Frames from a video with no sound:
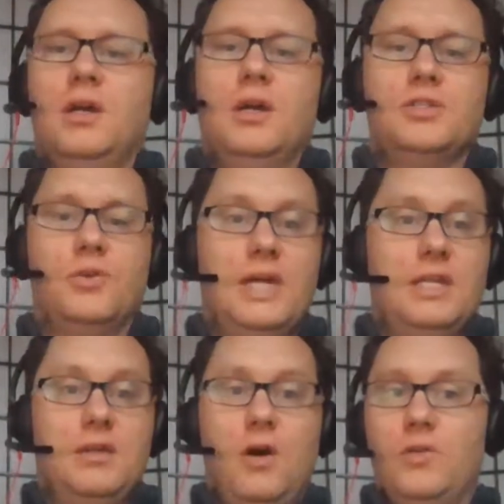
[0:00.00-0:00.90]
So
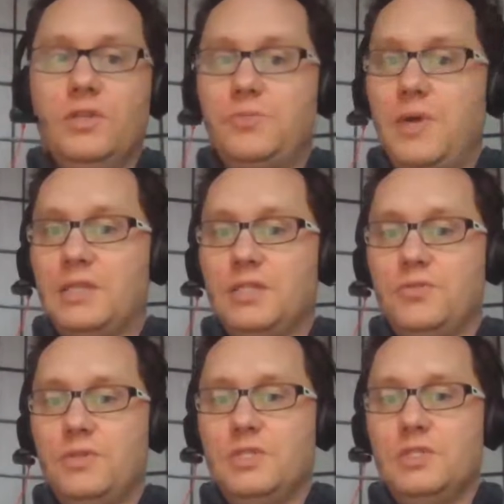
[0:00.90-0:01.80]
again, all these practice
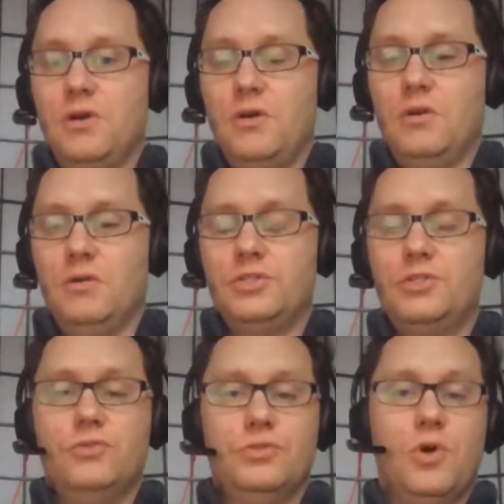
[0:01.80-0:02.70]
quizzes are
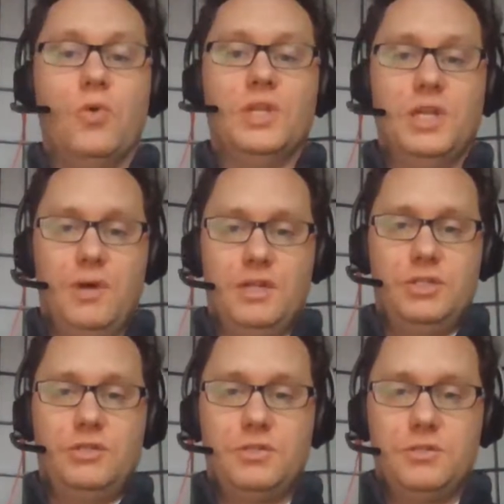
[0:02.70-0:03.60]
student-only
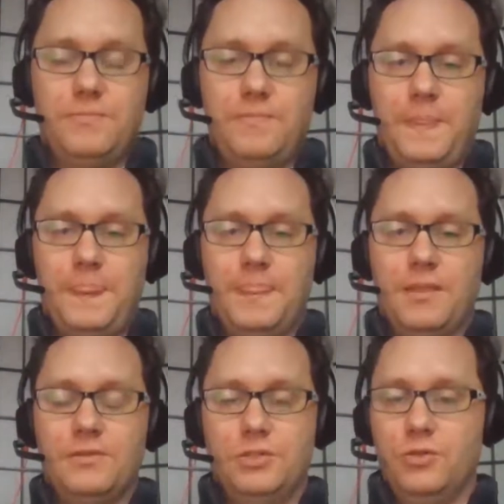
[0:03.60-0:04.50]
questions.
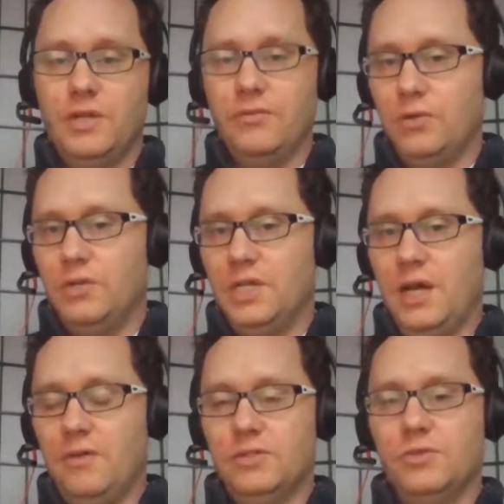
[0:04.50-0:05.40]
So you're never going to
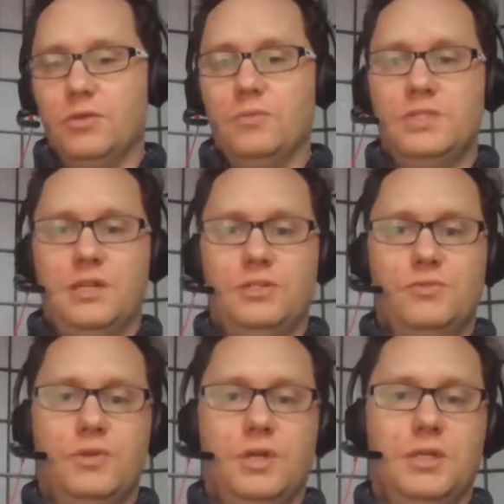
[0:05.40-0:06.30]
have a circumstance
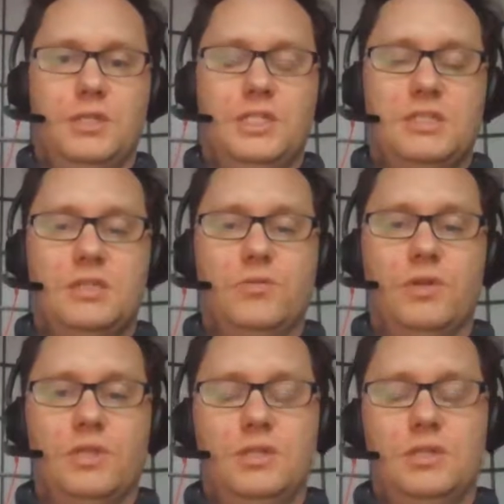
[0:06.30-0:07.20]
where the
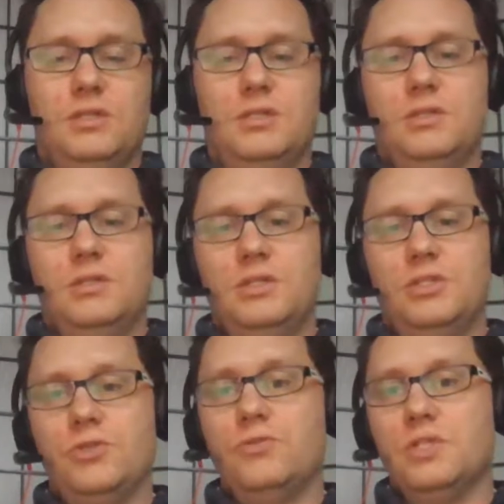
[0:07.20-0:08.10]

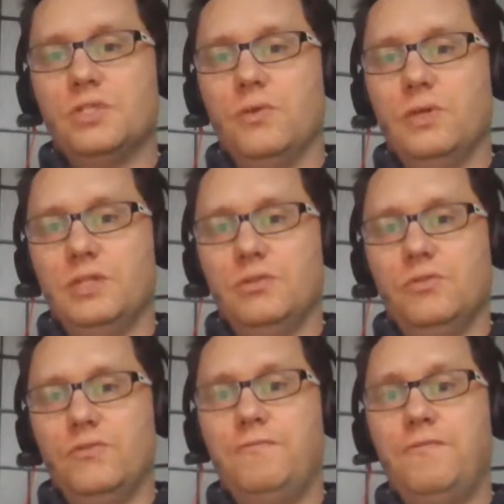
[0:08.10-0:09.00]
student is going
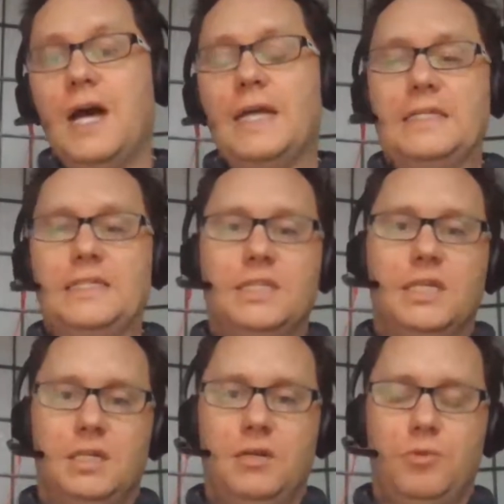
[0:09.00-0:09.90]
to find
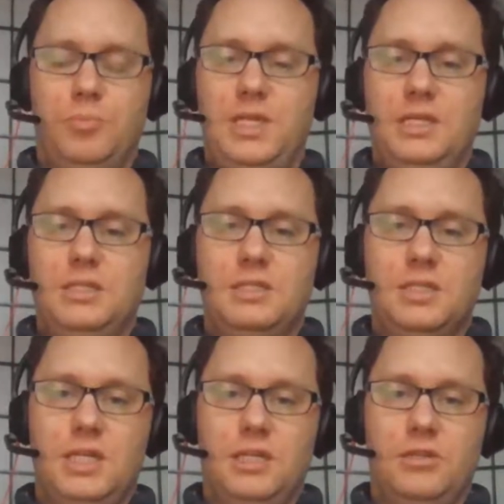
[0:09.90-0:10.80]
a repeat
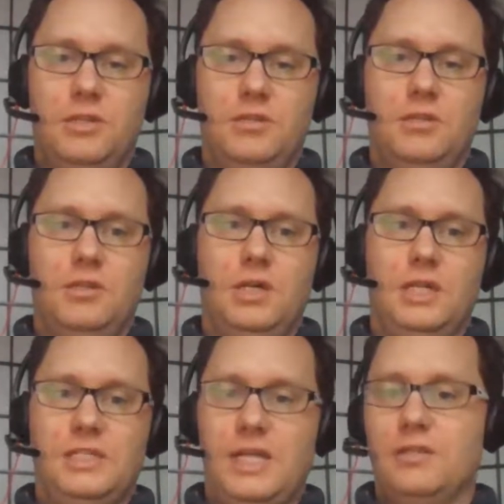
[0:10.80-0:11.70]
in
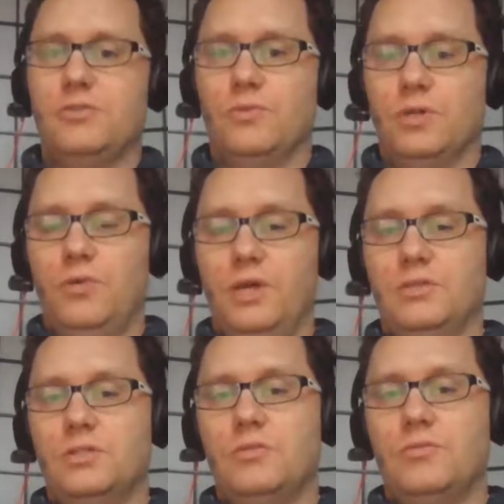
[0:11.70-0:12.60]
a test or a quiz